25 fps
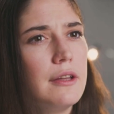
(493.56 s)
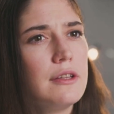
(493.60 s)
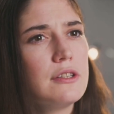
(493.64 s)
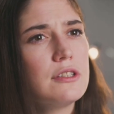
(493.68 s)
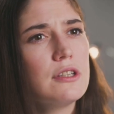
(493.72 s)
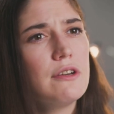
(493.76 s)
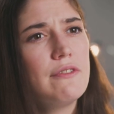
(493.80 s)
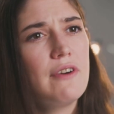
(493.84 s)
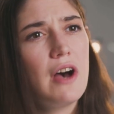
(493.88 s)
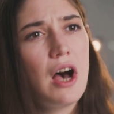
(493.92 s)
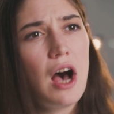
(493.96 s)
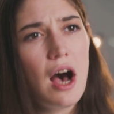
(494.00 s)

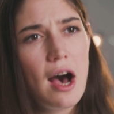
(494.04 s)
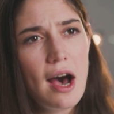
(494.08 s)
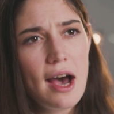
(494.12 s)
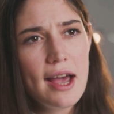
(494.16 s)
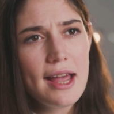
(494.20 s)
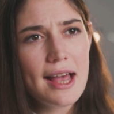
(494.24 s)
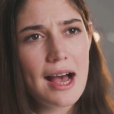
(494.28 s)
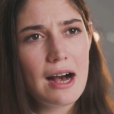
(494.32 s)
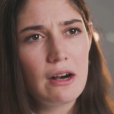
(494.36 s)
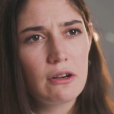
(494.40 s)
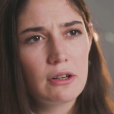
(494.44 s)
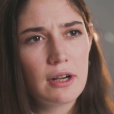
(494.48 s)
So the high
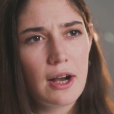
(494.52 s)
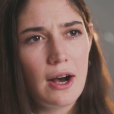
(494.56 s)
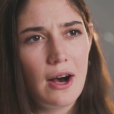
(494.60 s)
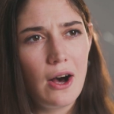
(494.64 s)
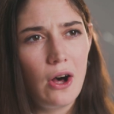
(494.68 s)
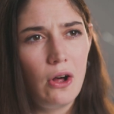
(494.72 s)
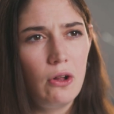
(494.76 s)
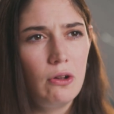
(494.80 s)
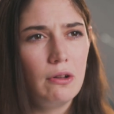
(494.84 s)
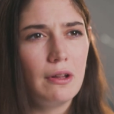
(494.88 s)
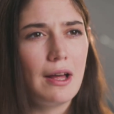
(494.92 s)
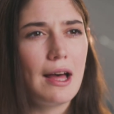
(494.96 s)

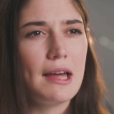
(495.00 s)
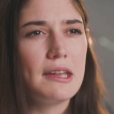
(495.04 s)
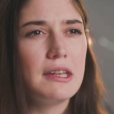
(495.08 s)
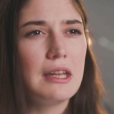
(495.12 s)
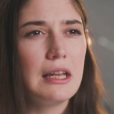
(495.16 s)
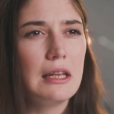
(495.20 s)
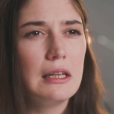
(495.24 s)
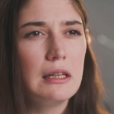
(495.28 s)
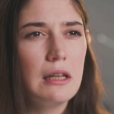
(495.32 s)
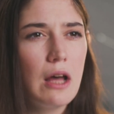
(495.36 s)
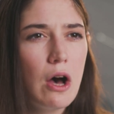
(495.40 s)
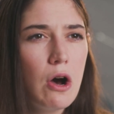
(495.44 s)
alcohol and the
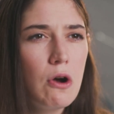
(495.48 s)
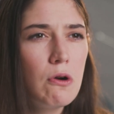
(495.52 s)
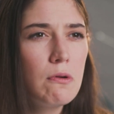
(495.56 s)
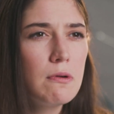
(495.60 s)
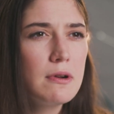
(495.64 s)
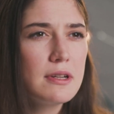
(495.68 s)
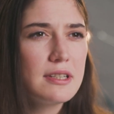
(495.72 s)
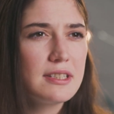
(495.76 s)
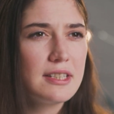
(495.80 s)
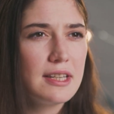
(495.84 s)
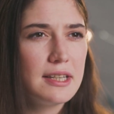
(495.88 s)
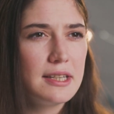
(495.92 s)
lower
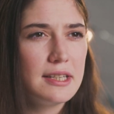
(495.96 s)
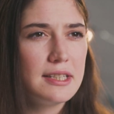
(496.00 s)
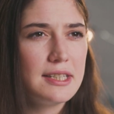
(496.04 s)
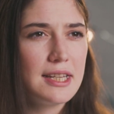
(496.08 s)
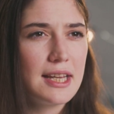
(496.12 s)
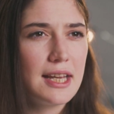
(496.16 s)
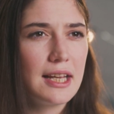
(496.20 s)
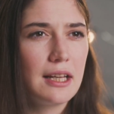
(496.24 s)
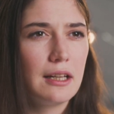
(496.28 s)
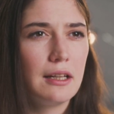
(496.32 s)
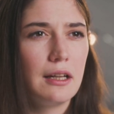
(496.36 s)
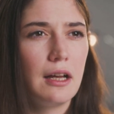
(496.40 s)

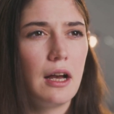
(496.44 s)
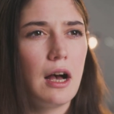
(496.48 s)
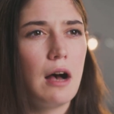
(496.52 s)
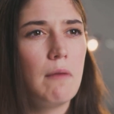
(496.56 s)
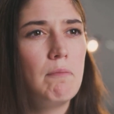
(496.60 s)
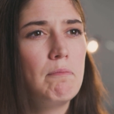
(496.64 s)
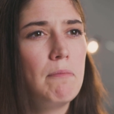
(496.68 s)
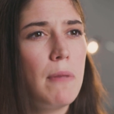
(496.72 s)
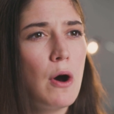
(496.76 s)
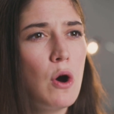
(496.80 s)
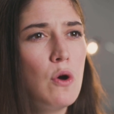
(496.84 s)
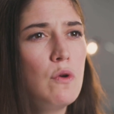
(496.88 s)
acidity are
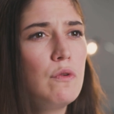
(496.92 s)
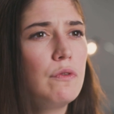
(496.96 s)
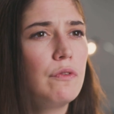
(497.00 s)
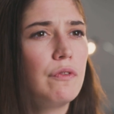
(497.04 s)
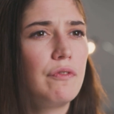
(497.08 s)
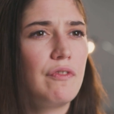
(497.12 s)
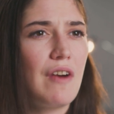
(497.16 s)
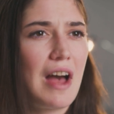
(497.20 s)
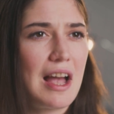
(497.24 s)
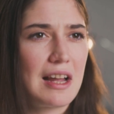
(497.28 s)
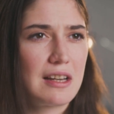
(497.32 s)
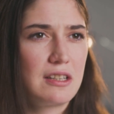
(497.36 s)
both
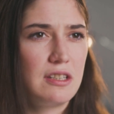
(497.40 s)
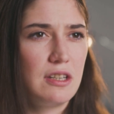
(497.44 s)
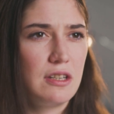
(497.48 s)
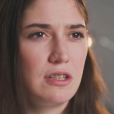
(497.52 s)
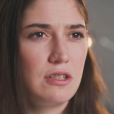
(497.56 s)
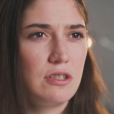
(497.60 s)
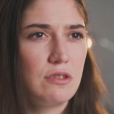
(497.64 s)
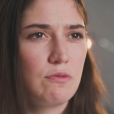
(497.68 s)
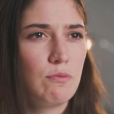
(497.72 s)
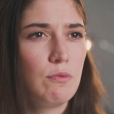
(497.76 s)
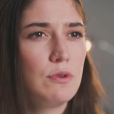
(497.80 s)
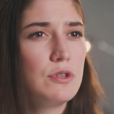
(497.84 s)

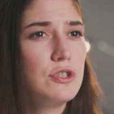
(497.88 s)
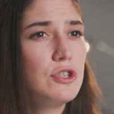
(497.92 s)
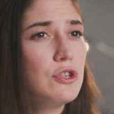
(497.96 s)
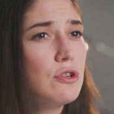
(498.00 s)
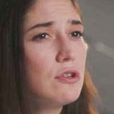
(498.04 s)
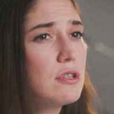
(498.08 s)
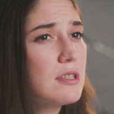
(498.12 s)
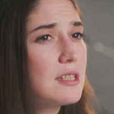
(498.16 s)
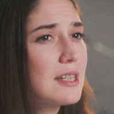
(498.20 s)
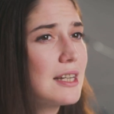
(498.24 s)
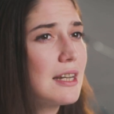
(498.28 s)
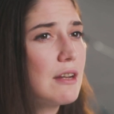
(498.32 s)
factors
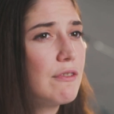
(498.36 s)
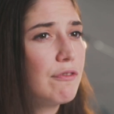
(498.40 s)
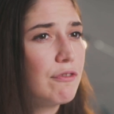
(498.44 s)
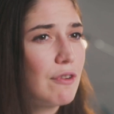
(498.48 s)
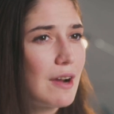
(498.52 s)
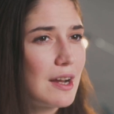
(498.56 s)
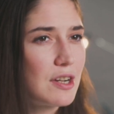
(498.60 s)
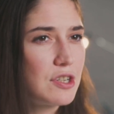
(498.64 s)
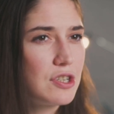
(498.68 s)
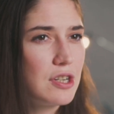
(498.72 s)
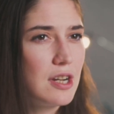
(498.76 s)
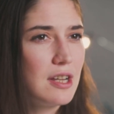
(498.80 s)
reducing the
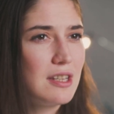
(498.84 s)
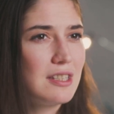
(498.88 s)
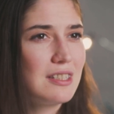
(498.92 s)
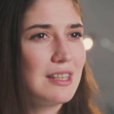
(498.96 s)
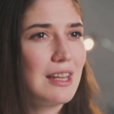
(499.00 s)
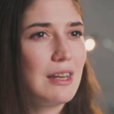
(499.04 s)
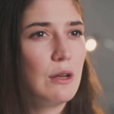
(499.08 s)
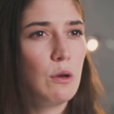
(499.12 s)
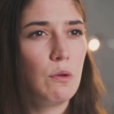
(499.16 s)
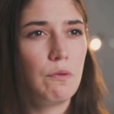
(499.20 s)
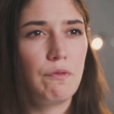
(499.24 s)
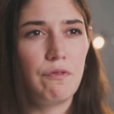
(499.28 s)
freshness
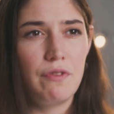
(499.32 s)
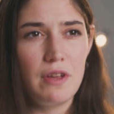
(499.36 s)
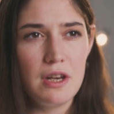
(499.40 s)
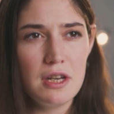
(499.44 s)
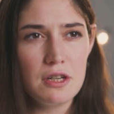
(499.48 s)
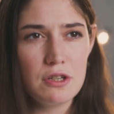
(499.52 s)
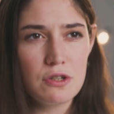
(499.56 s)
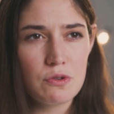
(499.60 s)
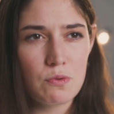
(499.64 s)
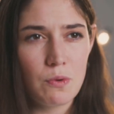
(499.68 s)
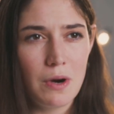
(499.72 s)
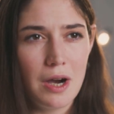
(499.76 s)
in the
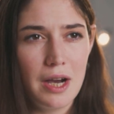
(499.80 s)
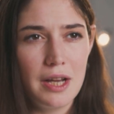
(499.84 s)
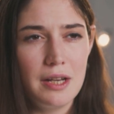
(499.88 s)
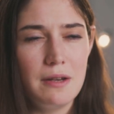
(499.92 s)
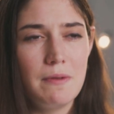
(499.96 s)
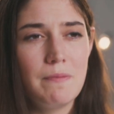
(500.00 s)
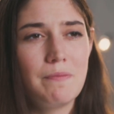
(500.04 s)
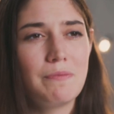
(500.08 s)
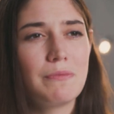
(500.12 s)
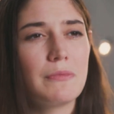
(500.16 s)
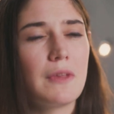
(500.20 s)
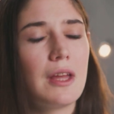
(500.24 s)
finished wine
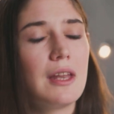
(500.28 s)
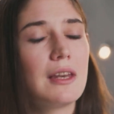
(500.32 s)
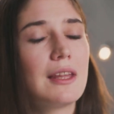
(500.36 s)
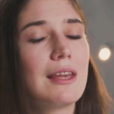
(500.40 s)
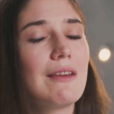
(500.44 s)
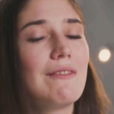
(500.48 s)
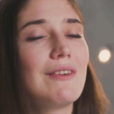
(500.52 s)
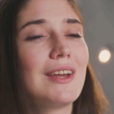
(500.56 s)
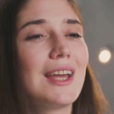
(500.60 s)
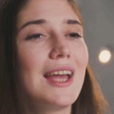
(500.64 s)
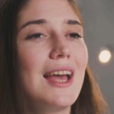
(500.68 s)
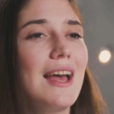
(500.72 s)
and
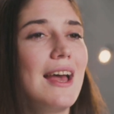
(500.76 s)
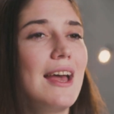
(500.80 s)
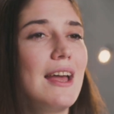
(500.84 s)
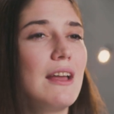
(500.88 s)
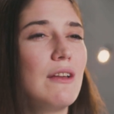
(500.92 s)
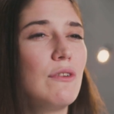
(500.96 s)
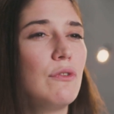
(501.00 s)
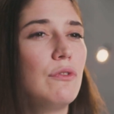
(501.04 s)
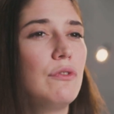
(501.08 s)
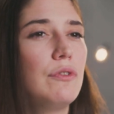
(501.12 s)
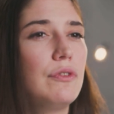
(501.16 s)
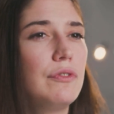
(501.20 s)
giving it
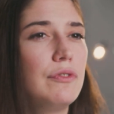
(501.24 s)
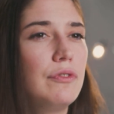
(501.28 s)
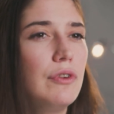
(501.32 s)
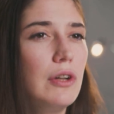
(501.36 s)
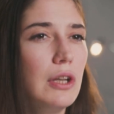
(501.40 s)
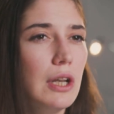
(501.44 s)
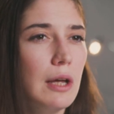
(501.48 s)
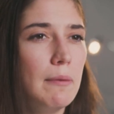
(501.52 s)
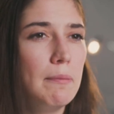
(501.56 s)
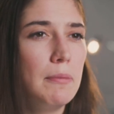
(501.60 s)
a fuller